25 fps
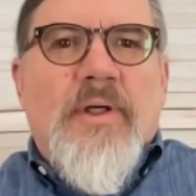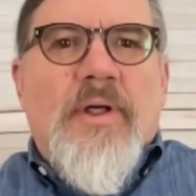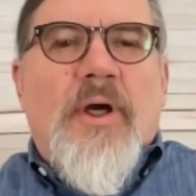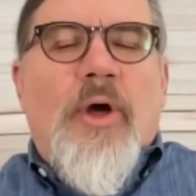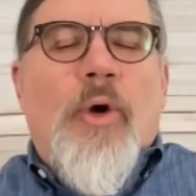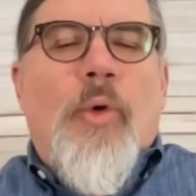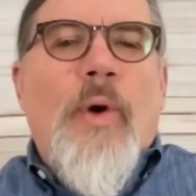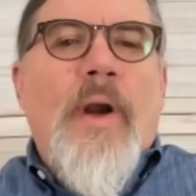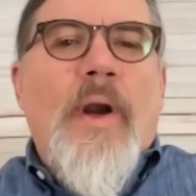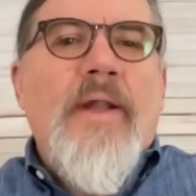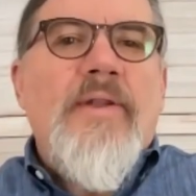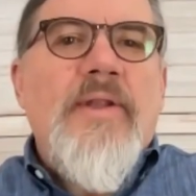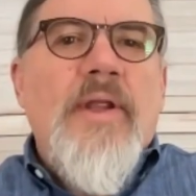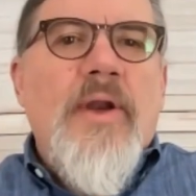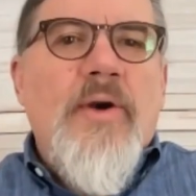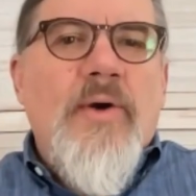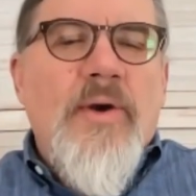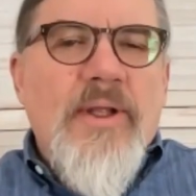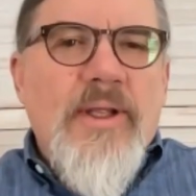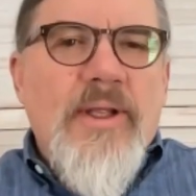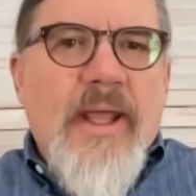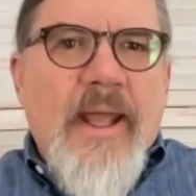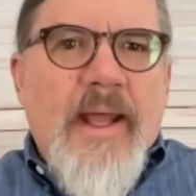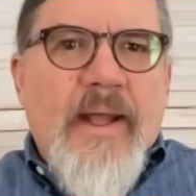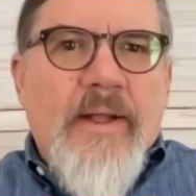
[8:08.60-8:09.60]
hereditary
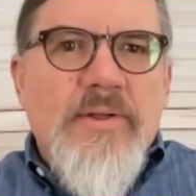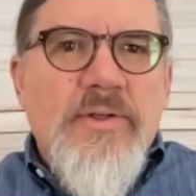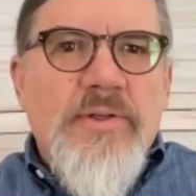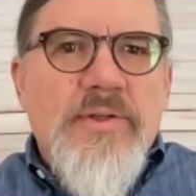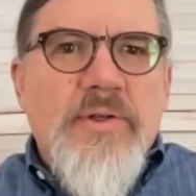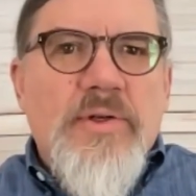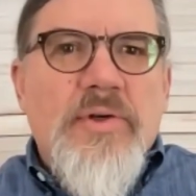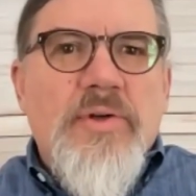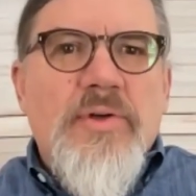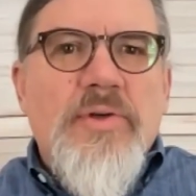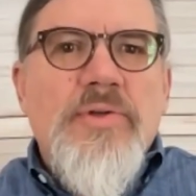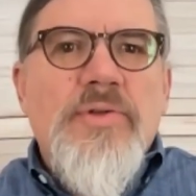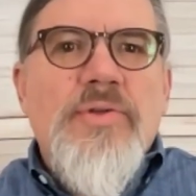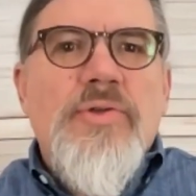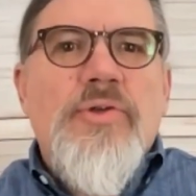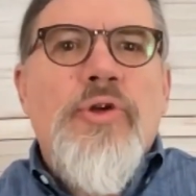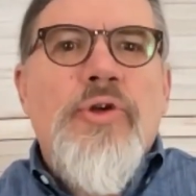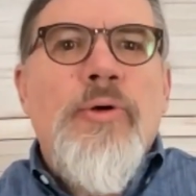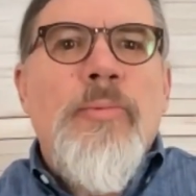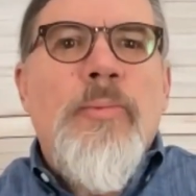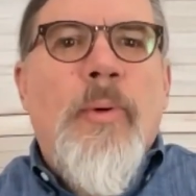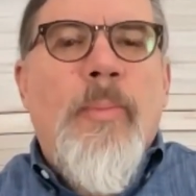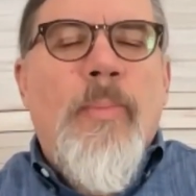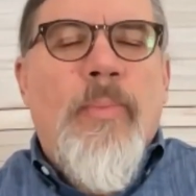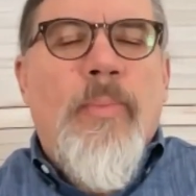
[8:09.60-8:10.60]
cancers,
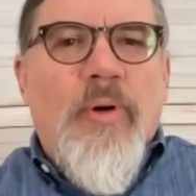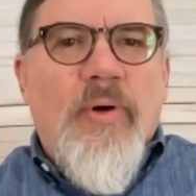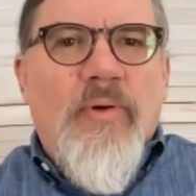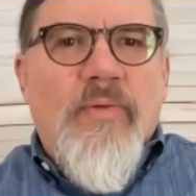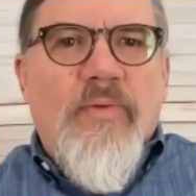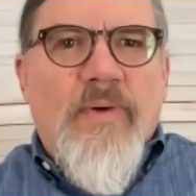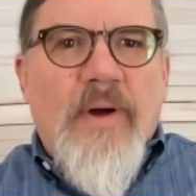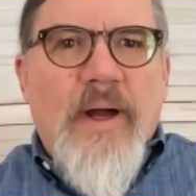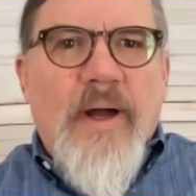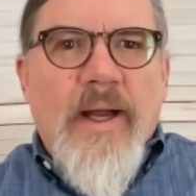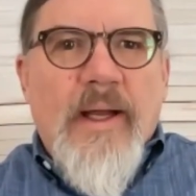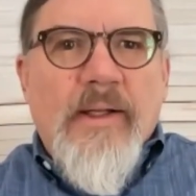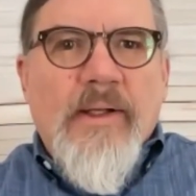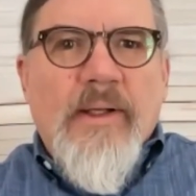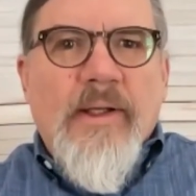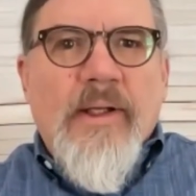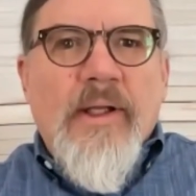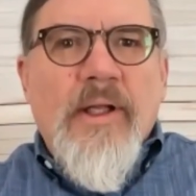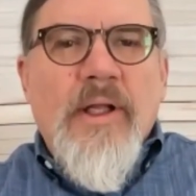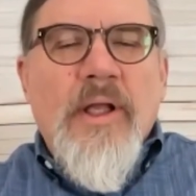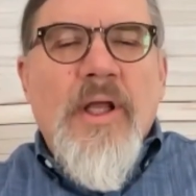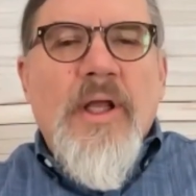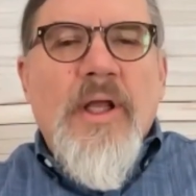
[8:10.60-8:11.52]
tumor profiling,